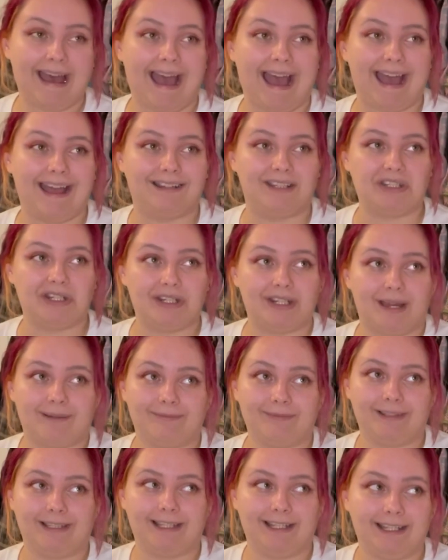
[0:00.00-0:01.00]
And she
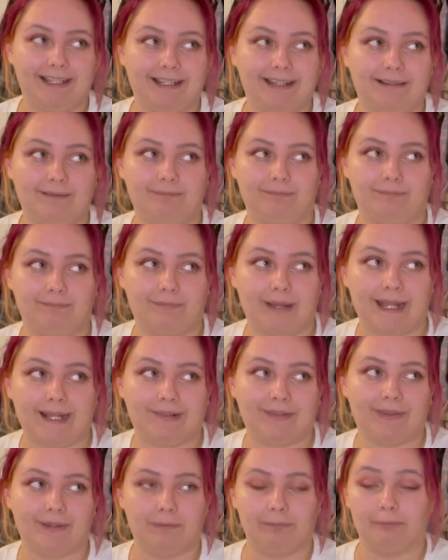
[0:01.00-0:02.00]
definitely
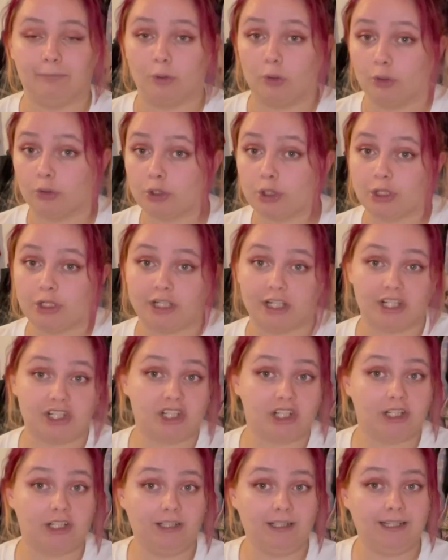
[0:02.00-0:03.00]
made them more
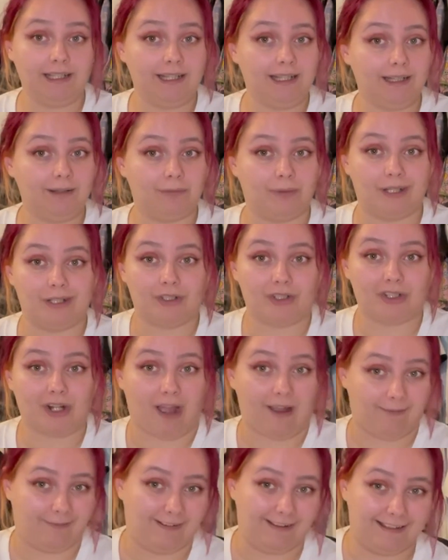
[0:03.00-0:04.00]
traditionally, which
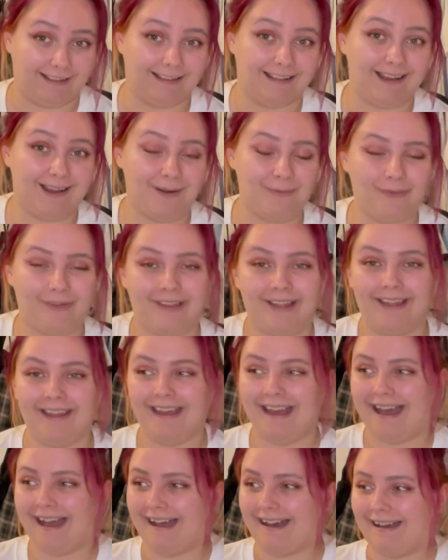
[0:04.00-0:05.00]
I really love,
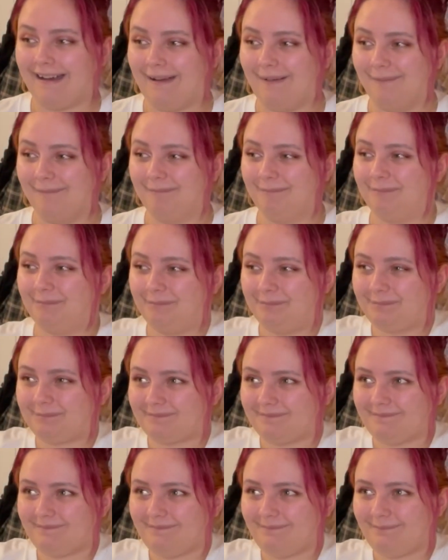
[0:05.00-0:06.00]
and
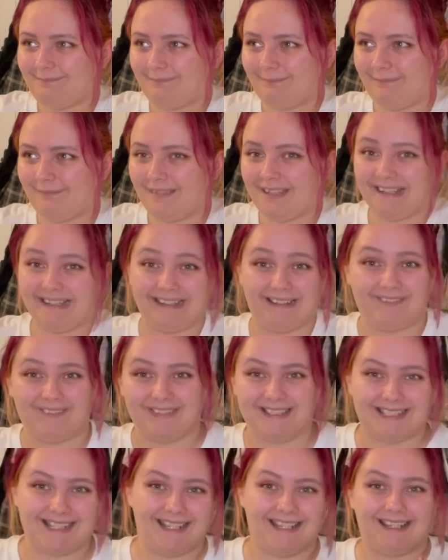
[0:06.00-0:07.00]

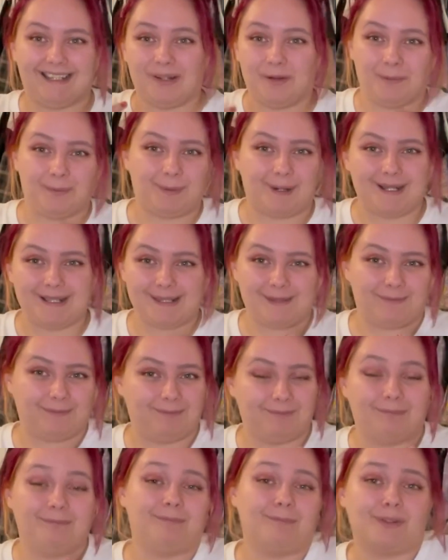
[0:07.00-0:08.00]
obviously incorporates
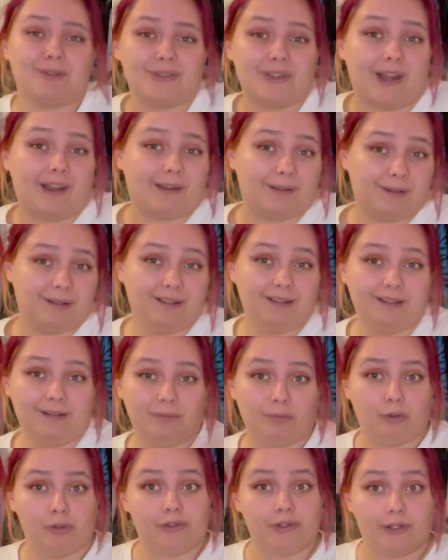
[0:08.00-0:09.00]
what I
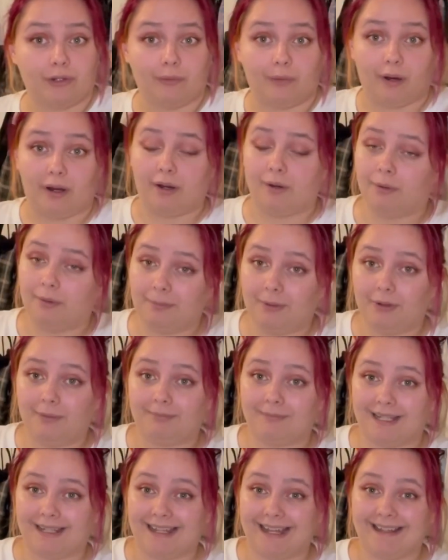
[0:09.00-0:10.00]
want to grow upon
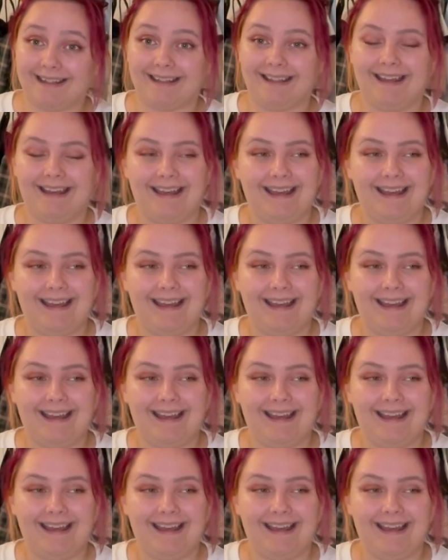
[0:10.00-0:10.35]
my leg.